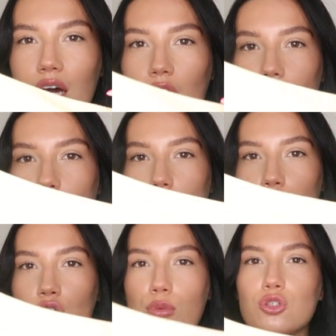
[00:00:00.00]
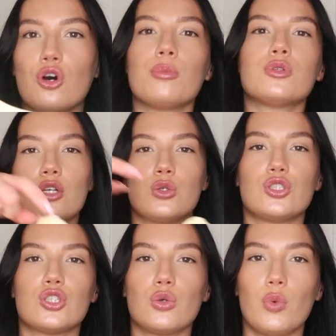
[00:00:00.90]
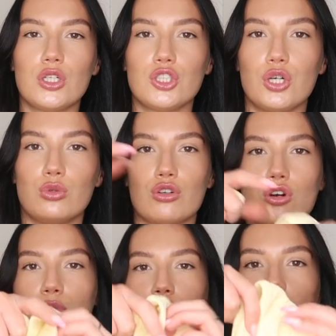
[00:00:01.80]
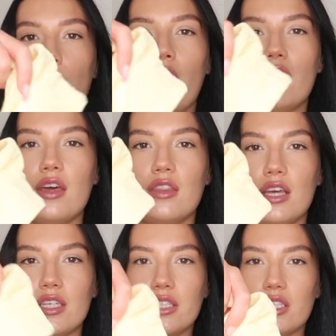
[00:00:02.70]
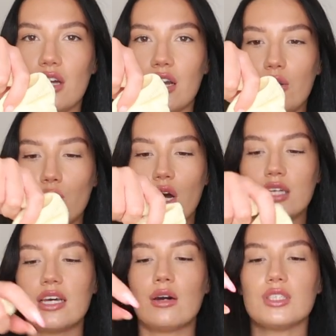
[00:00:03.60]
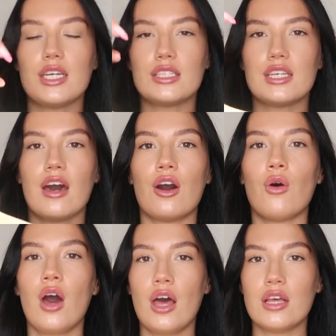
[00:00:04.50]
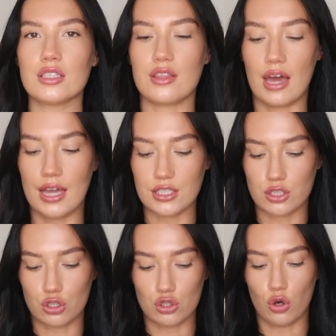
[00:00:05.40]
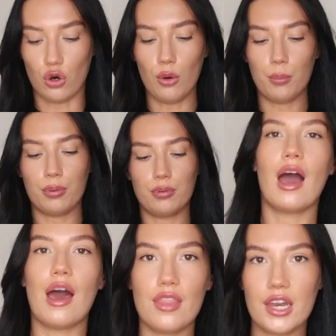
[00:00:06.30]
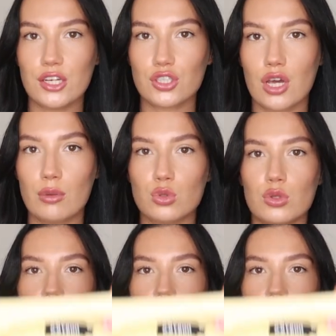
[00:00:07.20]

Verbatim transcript: colour crop top. So, so, it's just a one shoulder crop top and then this is like a little cutout detail. So that is the top. And then it just comes with